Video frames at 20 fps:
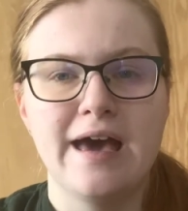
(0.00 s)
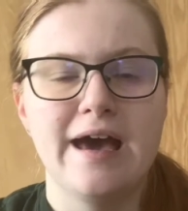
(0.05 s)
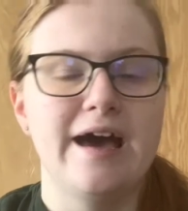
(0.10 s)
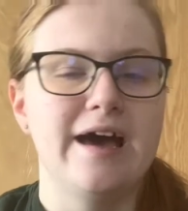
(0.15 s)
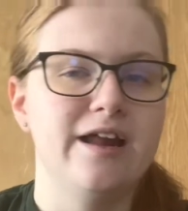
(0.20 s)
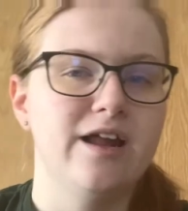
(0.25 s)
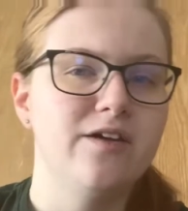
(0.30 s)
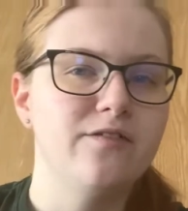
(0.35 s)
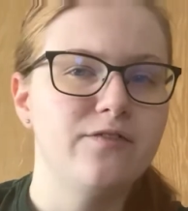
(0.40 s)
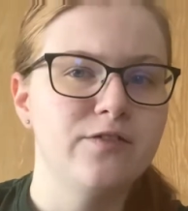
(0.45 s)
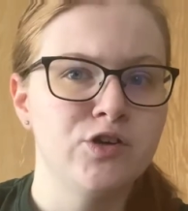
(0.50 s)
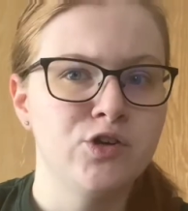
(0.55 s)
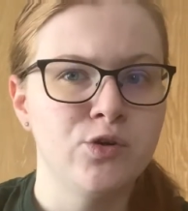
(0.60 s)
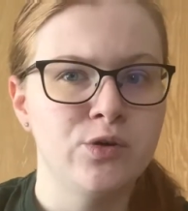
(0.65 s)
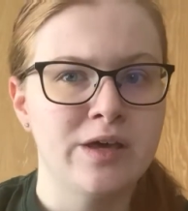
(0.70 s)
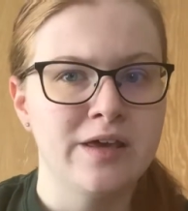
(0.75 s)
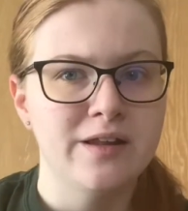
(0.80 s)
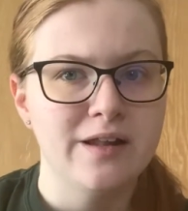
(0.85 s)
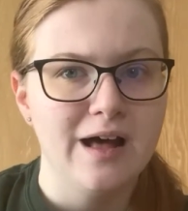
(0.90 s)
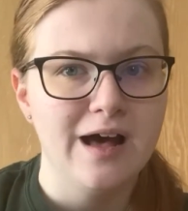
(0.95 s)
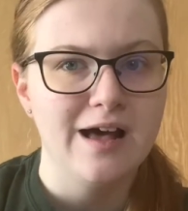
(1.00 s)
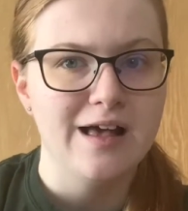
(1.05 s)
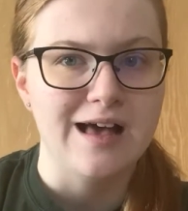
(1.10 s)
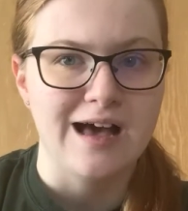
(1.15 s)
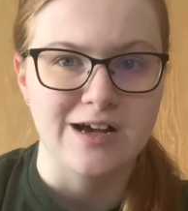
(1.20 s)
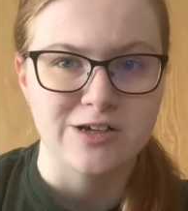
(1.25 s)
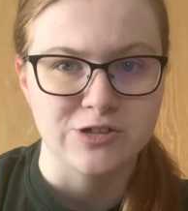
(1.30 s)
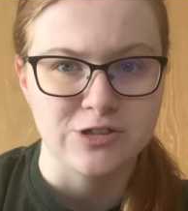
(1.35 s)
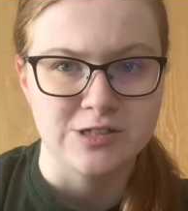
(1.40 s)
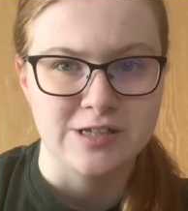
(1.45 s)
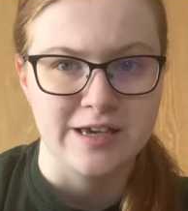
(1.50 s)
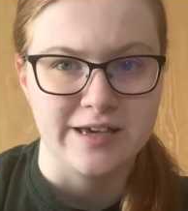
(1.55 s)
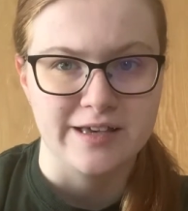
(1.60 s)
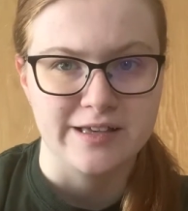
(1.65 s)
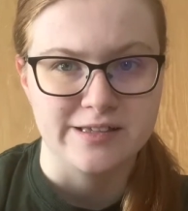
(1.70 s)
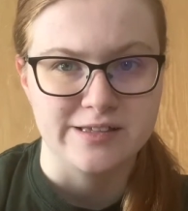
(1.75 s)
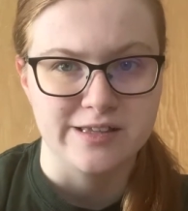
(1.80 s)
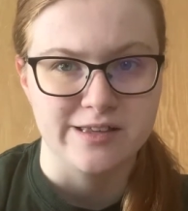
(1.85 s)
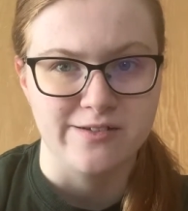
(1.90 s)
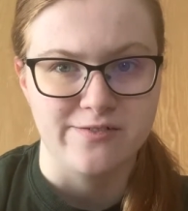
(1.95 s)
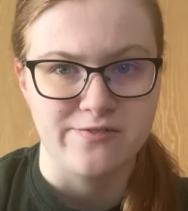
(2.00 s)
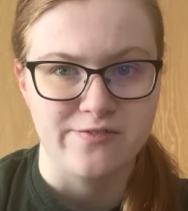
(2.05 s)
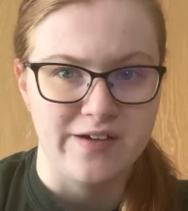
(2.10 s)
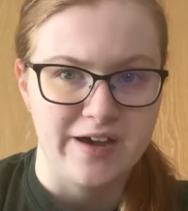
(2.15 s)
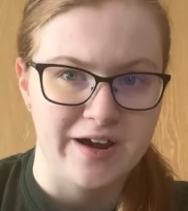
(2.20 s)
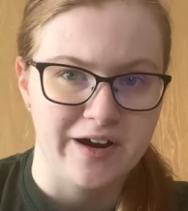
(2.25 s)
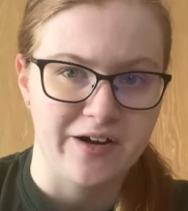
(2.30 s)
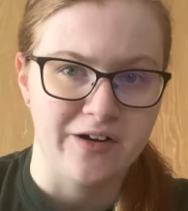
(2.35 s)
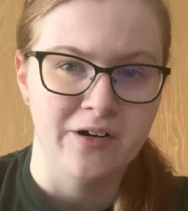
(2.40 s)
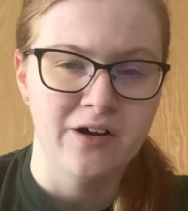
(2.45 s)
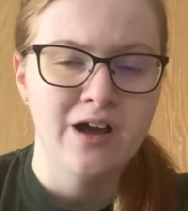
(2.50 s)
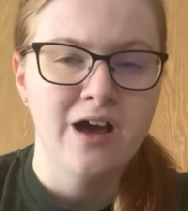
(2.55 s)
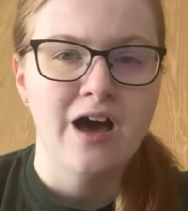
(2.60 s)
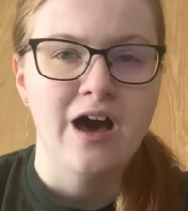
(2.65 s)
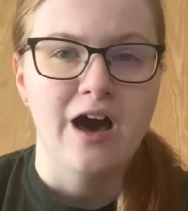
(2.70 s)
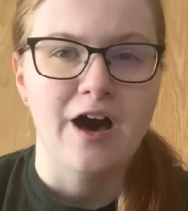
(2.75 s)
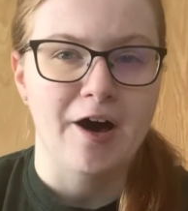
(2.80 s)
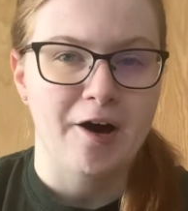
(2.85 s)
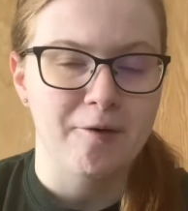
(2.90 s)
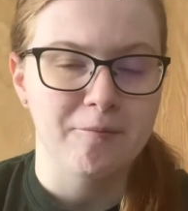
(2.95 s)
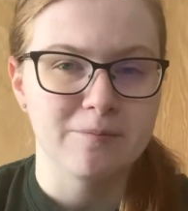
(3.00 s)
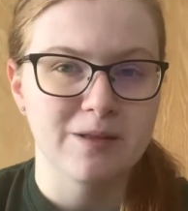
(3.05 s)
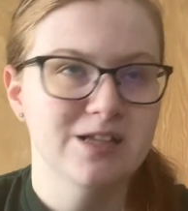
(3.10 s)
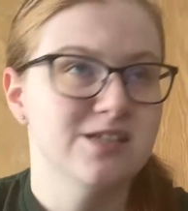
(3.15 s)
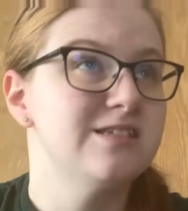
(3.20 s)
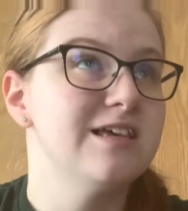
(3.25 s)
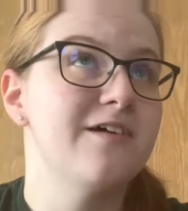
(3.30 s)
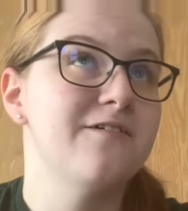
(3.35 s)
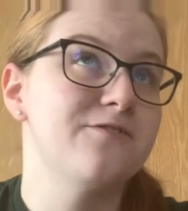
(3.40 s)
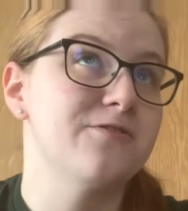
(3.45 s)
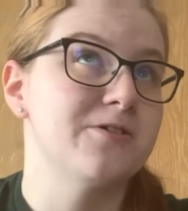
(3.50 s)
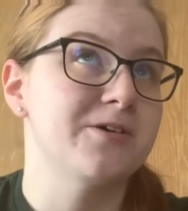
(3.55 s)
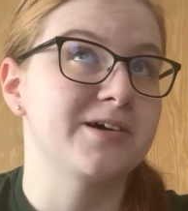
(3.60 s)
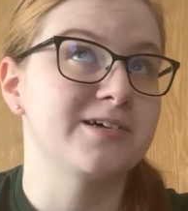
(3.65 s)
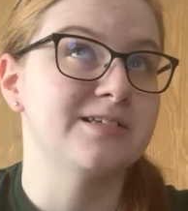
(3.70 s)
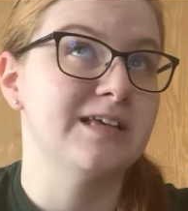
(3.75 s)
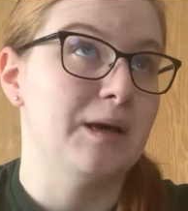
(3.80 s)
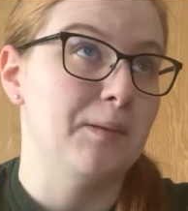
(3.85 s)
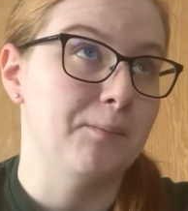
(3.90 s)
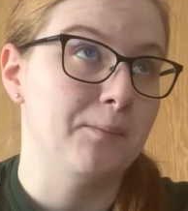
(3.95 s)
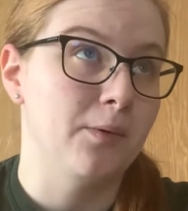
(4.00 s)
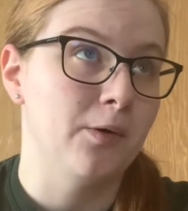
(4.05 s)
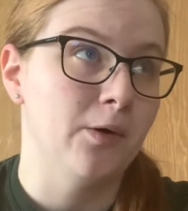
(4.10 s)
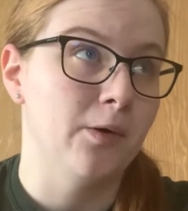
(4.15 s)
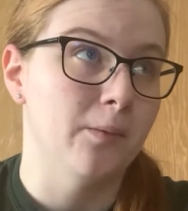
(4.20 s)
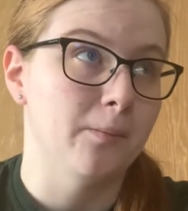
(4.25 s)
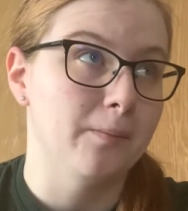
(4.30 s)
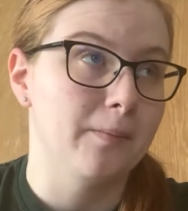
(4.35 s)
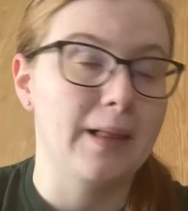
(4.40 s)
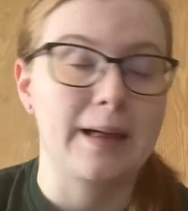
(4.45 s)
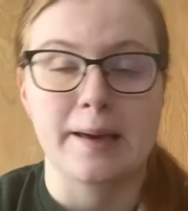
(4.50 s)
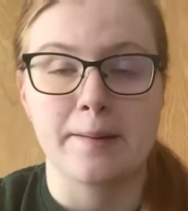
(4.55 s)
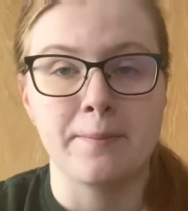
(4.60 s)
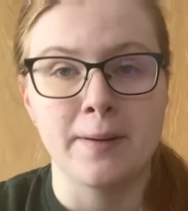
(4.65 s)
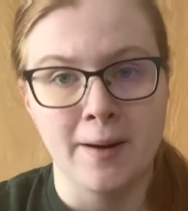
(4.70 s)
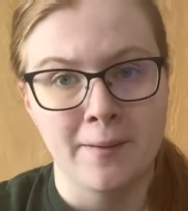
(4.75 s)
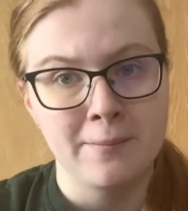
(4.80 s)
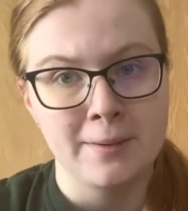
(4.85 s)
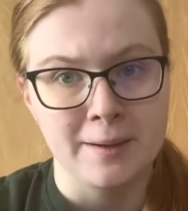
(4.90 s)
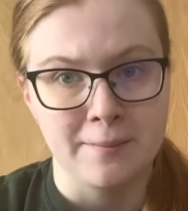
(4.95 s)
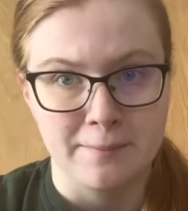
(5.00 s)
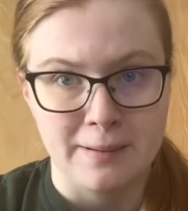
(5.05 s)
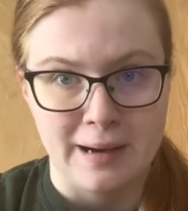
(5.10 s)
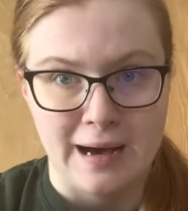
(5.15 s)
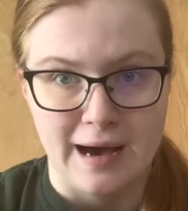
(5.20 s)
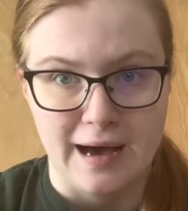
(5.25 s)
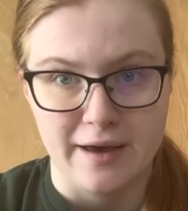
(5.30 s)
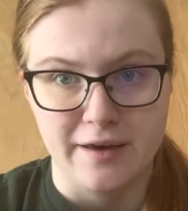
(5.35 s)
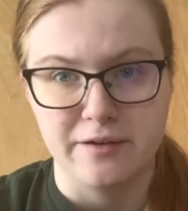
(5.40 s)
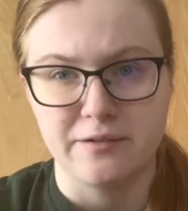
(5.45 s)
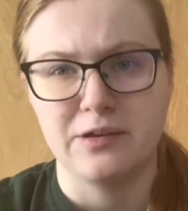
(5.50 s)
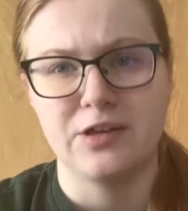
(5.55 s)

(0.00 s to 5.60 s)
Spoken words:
And if you cannot actually take it to the fair, let's say for example, like a pumpkin pie.